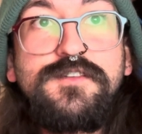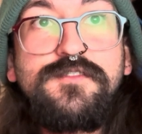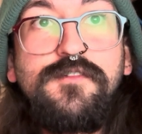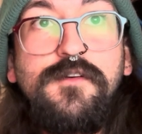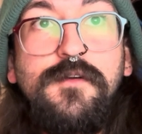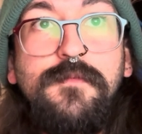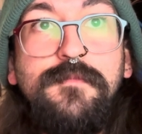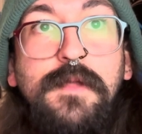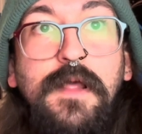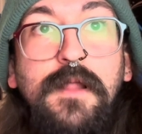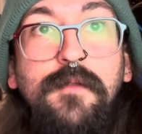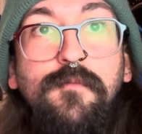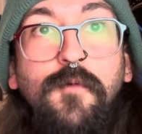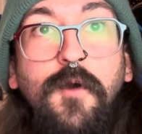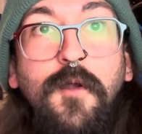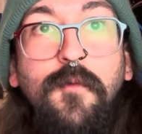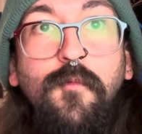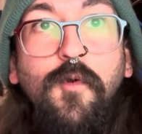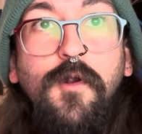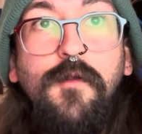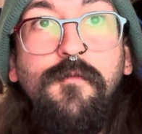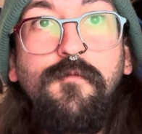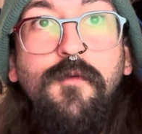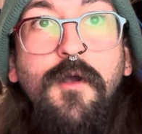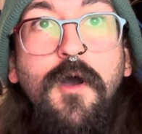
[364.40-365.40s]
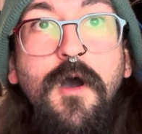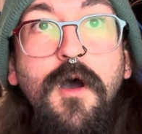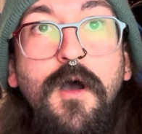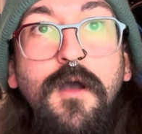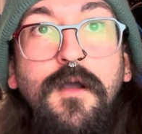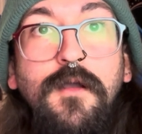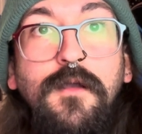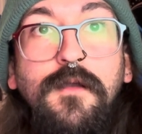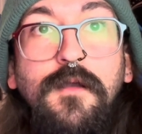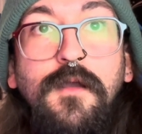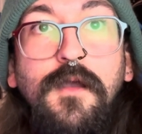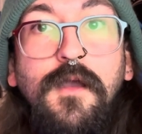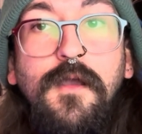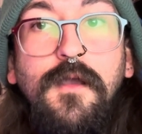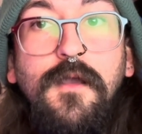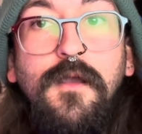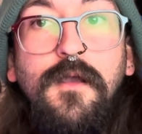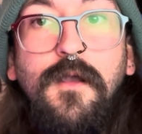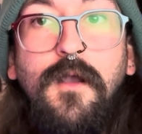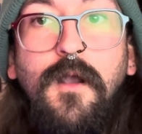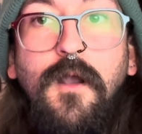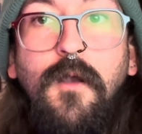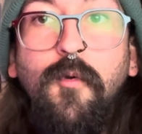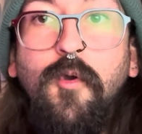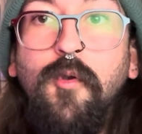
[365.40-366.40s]
to admit when we're wrong
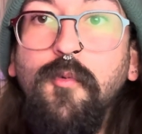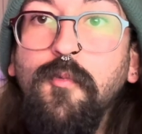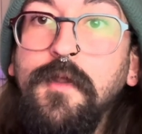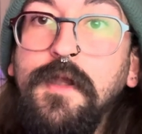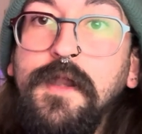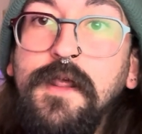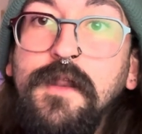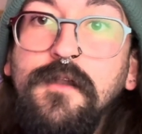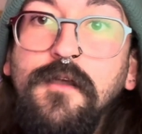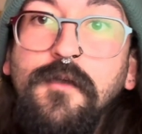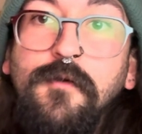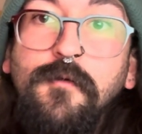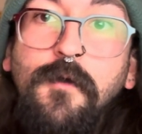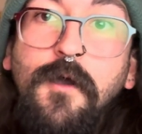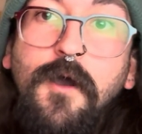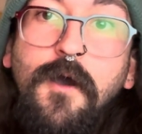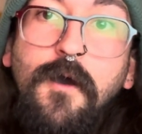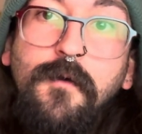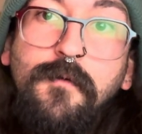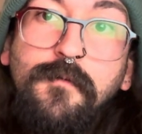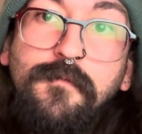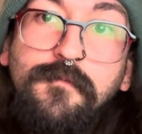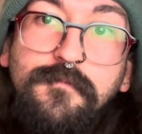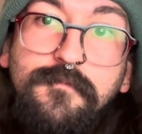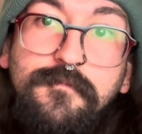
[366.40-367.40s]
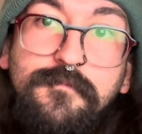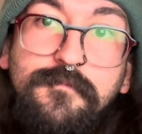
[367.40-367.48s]
or when we need to grow.